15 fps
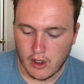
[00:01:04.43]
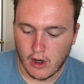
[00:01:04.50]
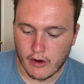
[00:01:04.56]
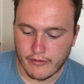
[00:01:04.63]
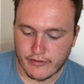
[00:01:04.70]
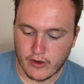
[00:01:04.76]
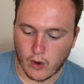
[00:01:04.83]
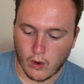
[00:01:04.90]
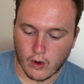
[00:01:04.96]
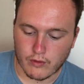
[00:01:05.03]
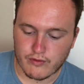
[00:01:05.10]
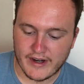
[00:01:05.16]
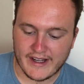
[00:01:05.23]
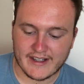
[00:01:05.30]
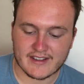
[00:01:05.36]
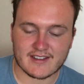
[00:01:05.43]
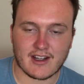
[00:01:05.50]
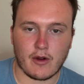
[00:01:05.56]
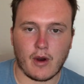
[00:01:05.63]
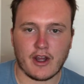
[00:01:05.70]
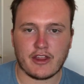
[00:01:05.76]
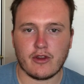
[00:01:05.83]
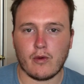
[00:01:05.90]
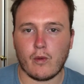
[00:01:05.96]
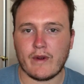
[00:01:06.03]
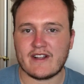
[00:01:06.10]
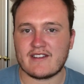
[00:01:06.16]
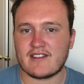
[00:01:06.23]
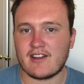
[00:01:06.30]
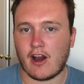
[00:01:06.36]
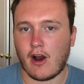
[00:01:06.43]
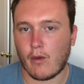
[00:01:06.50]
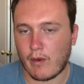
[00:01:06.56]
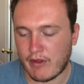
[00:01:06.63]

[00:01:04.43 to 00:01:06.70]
of your rigs. So I thought we'd start